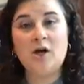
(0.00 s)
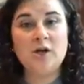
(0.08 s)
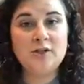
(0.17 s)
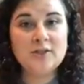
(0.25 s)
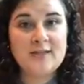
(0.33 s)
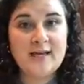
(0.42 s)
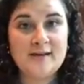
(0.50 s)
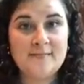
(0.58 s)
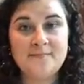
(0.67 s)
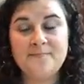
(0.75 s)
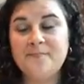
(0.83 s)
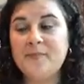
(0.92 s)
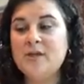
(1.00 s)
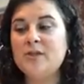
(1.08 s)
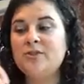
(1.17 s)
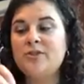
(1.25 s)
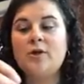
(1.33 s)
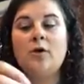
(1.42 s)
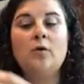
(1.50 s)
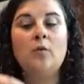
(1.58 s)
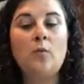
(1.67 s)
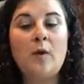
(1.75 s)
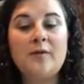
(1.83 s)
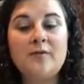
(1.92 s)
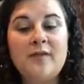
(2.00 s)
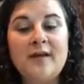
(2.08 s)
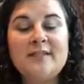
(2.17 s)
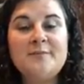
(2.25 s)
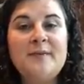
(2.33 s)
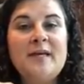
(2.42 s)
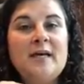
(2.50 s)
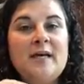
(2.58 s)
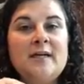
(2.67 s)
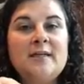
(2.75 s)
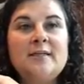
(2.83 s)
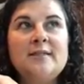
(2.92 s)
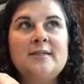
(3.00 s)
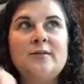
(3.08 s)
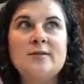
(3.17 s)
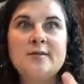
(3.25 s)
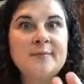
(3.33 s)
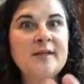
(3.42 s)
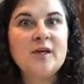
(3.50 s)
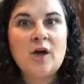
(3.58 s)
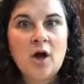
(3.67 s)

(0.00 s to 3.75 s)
it on your skin. So whether that's because there's something